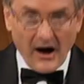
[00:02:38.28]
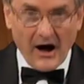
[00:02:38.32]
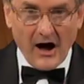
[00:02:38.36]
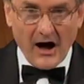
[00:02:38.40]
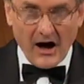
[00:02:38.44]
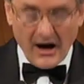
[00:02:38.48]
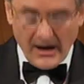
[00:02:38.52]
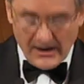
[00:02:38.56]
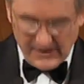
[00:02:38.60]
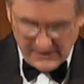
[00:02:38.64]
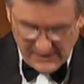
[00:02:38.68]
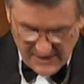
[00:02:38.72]

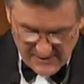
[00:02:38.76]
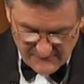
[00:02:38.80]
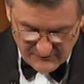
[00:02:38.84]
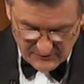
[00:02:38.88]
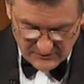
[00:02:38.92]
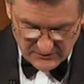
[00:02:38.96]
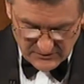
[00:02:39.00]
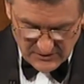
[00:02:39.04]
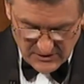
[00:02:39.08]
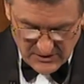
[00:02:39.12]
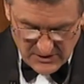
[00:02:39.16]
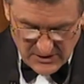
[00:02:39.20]
high
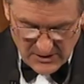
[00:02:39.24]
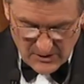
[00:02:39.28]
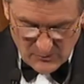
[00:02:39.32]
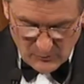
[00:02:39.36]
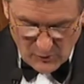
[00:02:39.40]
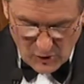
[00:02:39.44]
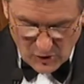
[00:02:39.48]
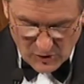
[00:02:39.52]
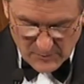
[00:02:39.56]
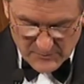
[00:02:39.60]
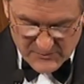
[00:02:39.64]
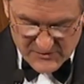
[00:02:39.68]
level.
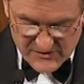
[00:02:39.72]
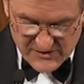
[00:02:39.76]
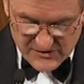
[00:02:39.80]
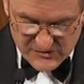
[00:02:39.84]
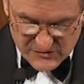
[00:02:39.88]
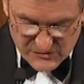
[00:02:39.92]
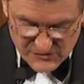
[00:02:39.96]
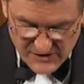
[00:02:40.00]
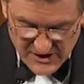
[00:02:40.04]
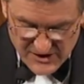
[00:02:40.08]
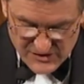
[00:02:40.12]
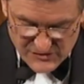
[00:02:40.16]
Welcome to the
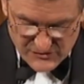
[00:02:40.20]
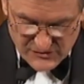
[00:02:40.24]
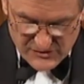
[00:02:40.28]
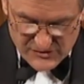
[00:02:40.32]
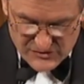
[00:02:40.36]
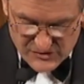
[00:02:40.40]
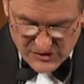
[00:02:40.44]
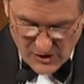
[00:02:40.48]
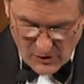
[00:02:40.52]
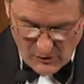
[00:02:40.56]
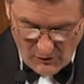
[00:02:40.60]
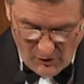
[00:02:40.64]
Treasurer,
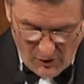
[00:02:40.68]
Joe